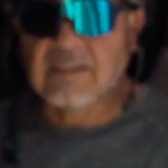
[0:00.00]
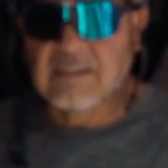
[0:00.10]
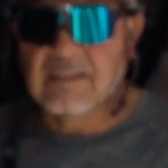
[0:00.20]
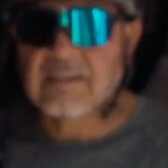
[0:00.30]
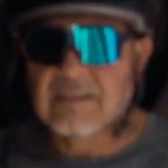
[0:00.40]

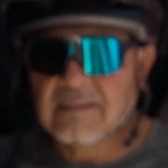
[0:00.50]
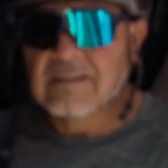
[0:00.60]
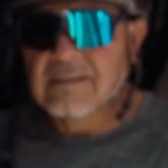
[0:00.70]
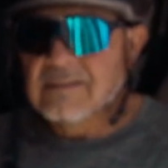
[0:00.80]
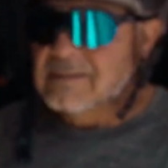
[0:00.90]
well,
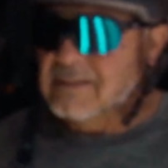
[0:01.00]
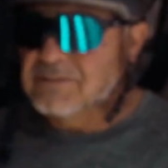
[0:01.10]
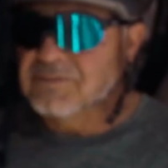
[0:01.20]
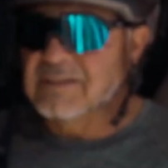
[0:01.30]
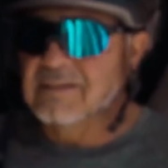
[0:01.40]
that's
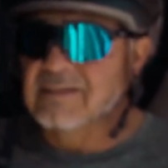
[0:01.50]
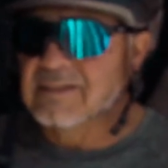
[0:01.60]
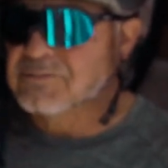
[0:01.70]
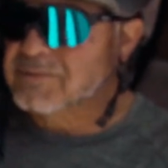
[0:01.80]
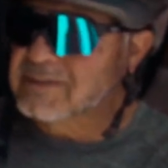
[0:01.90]
what it
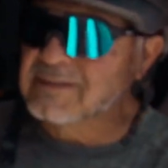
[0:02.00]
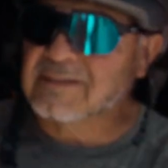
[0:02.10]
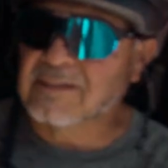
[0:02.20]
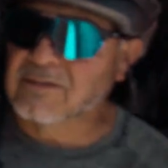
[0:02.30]
is. We descend